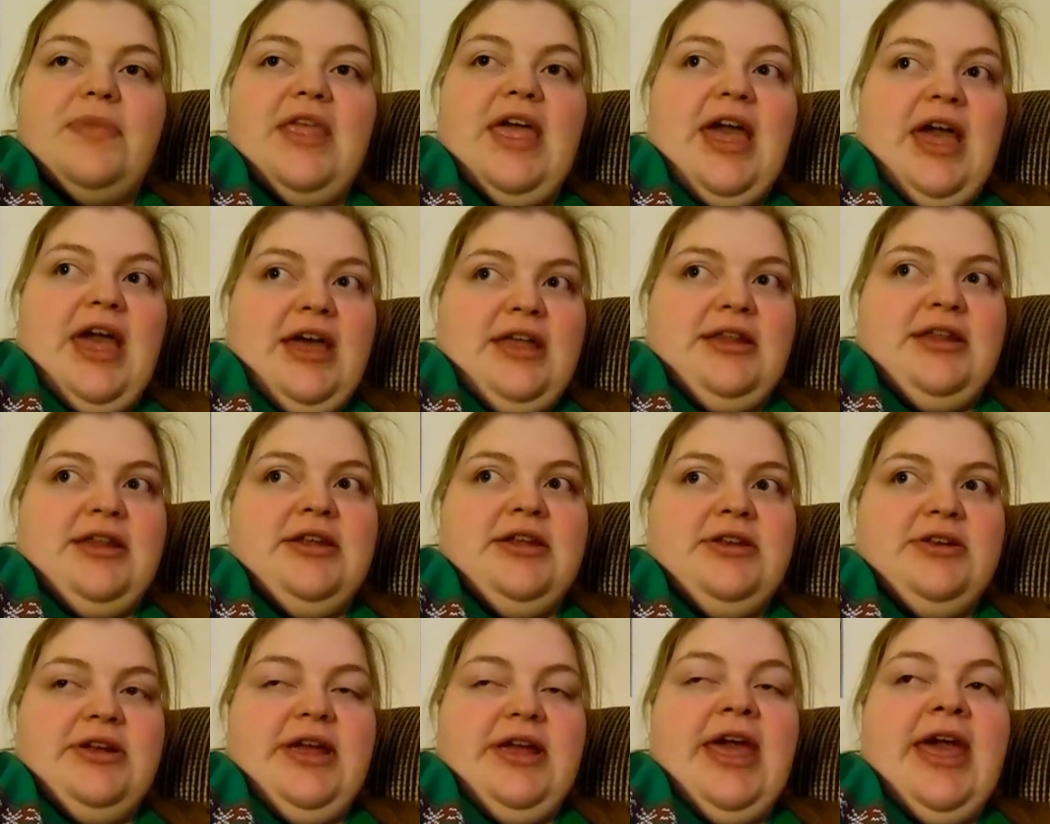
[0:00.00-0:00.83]
and
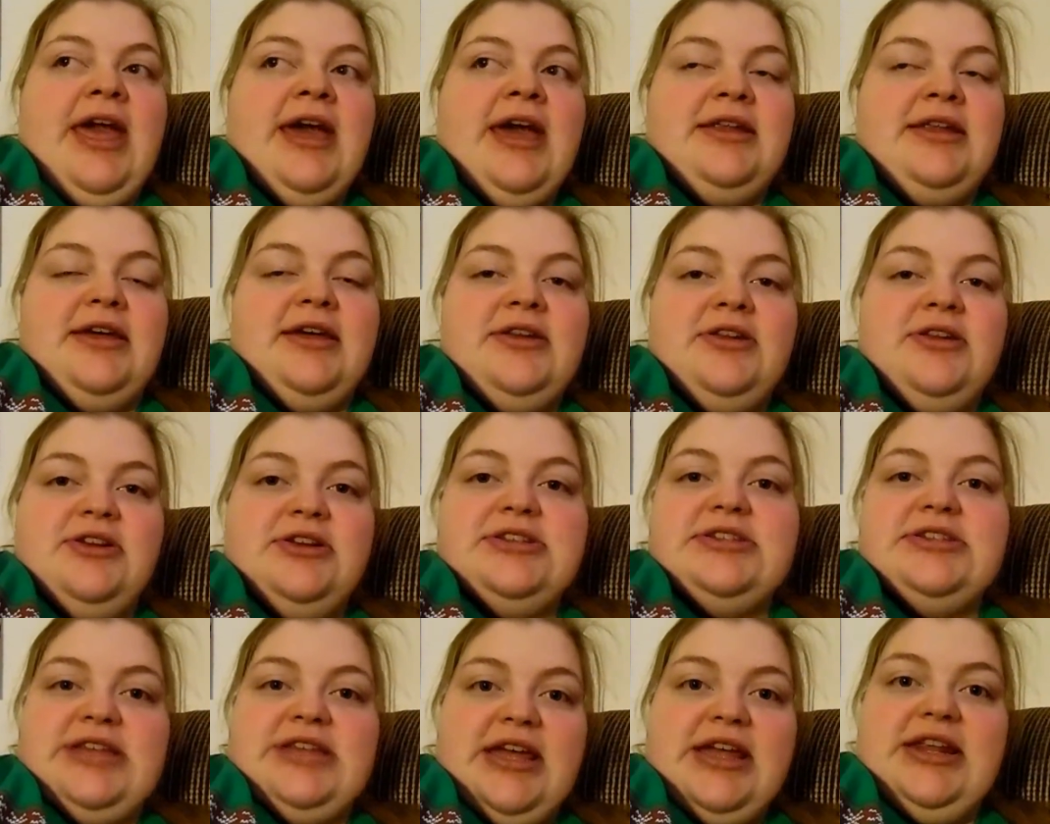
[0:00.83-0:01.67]
under and
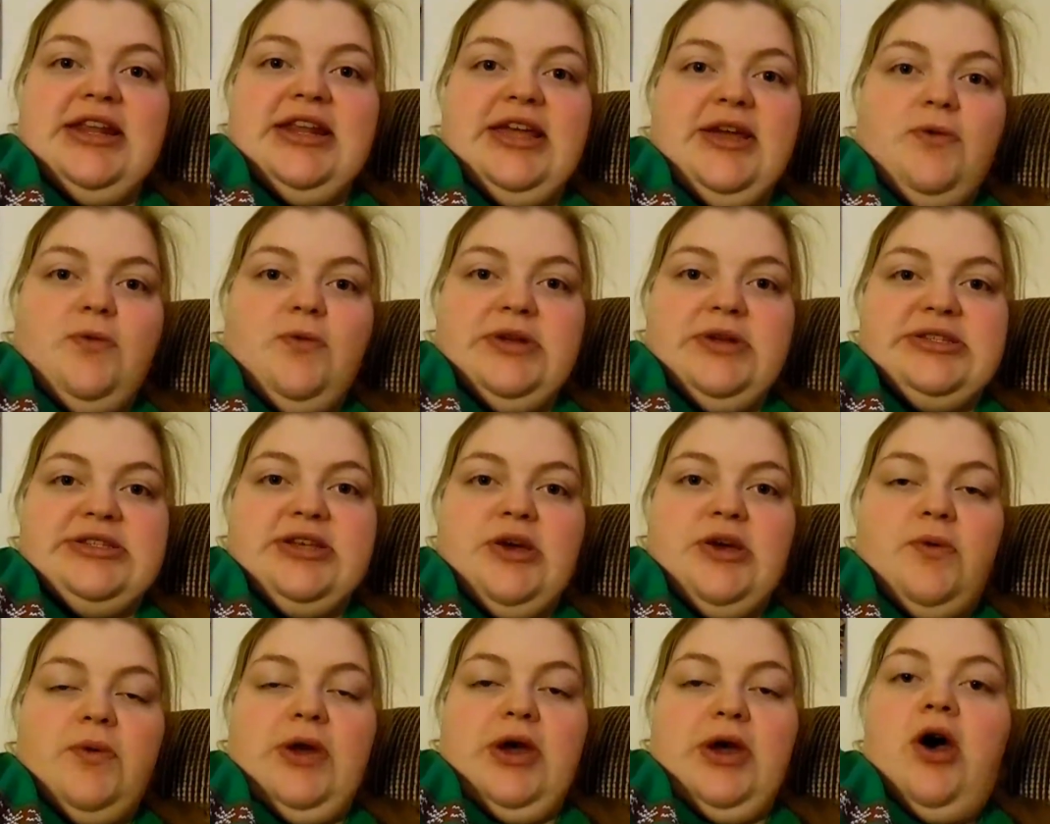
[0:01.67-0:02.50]
understanding what's
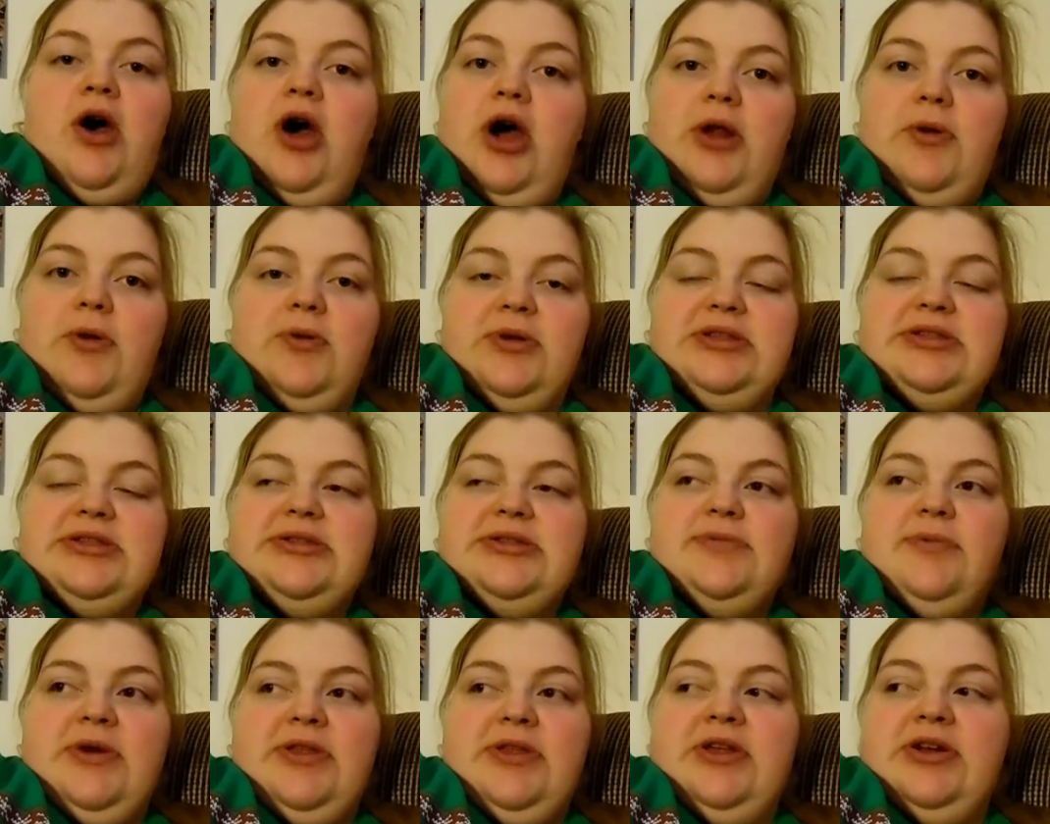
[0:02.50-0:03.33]
going on, what's
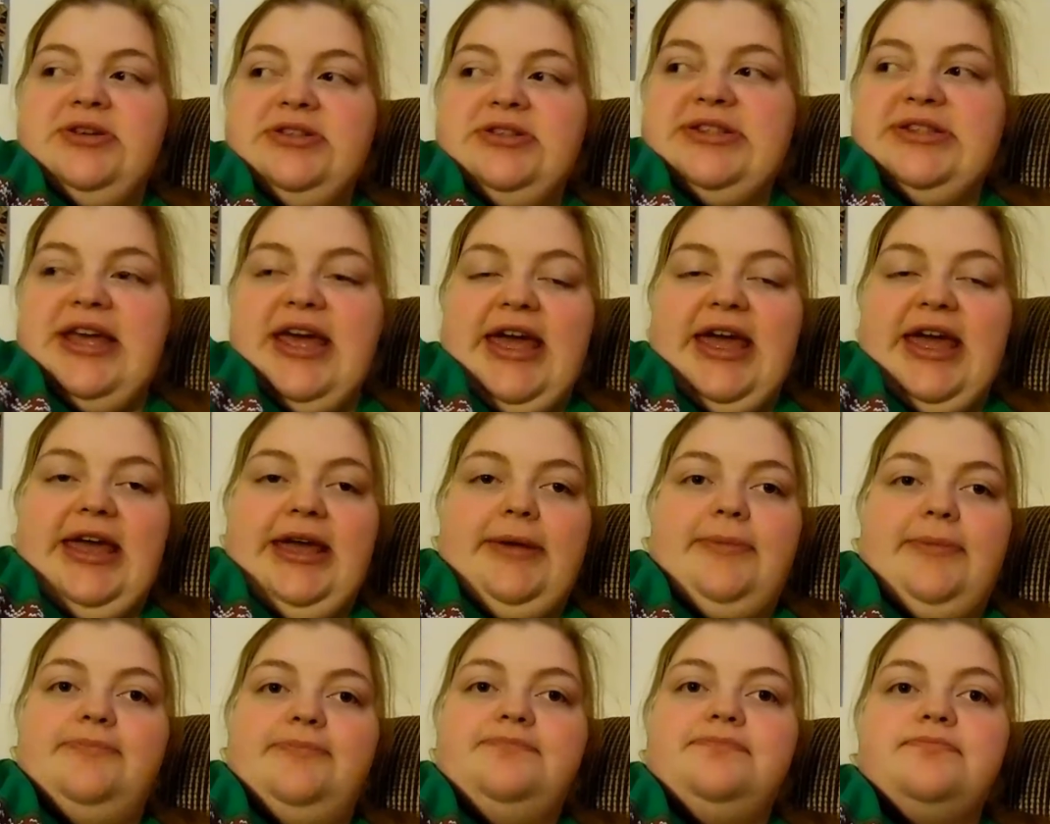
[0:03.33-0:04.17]
what they're
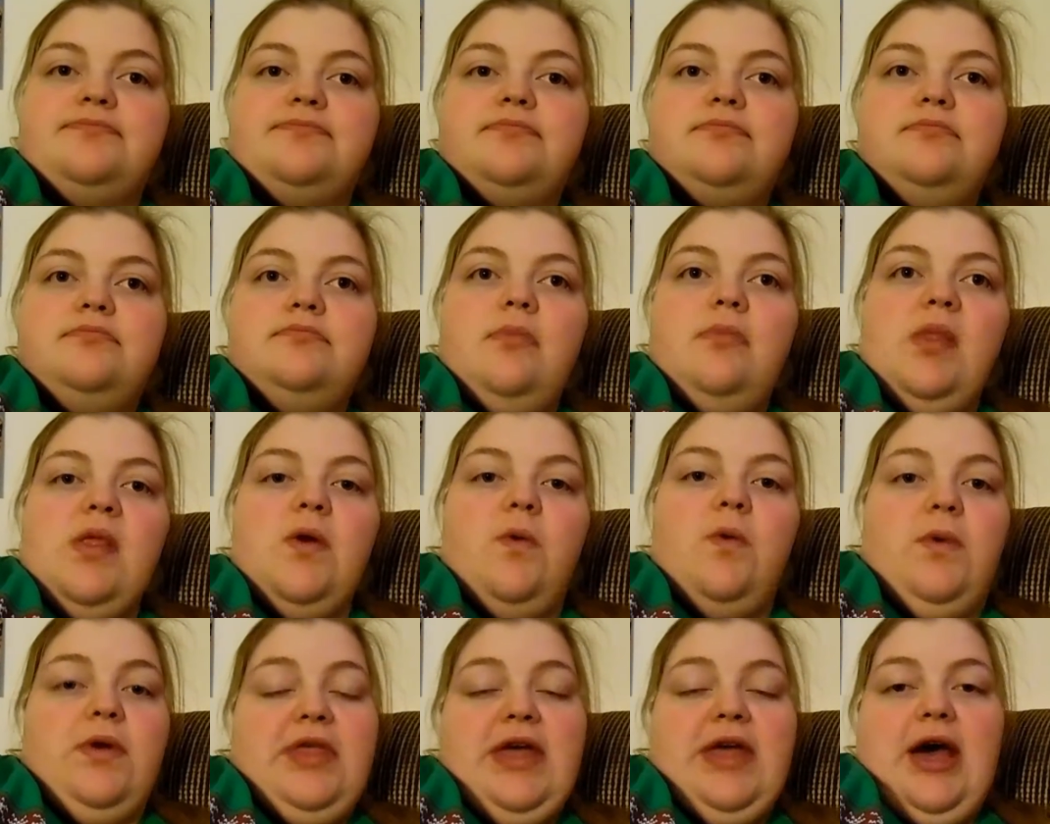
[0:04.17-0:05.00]
saying,
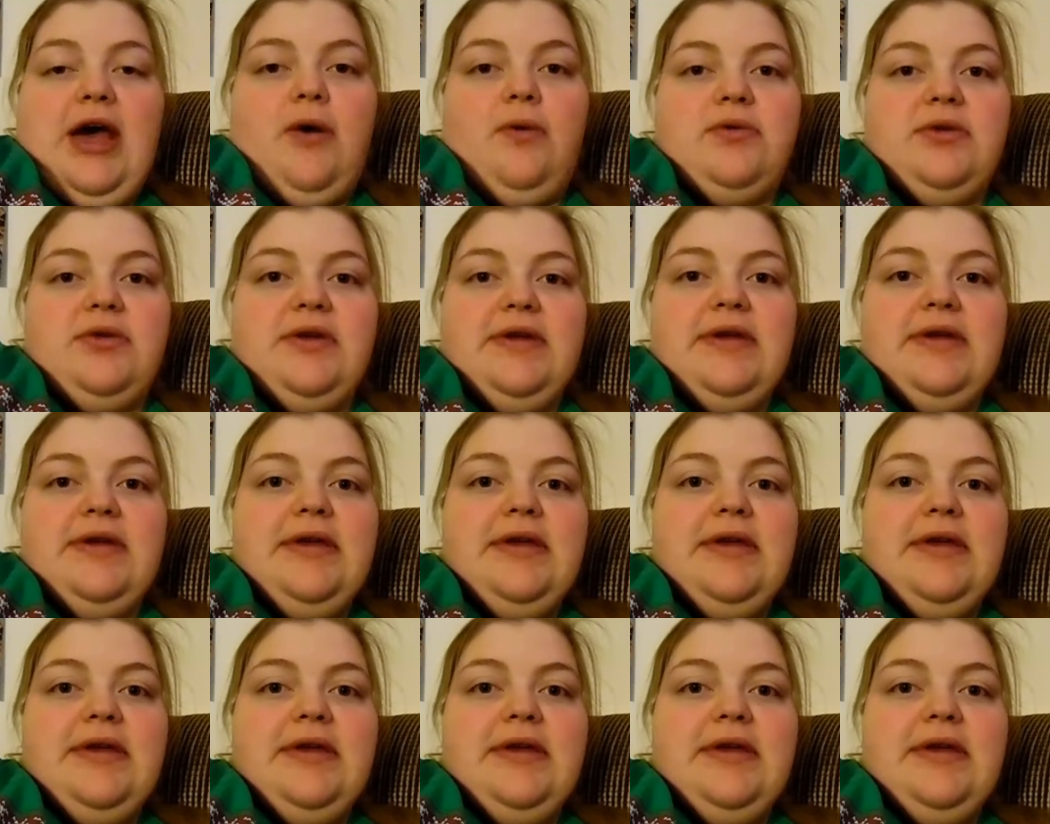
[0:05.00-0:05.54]
without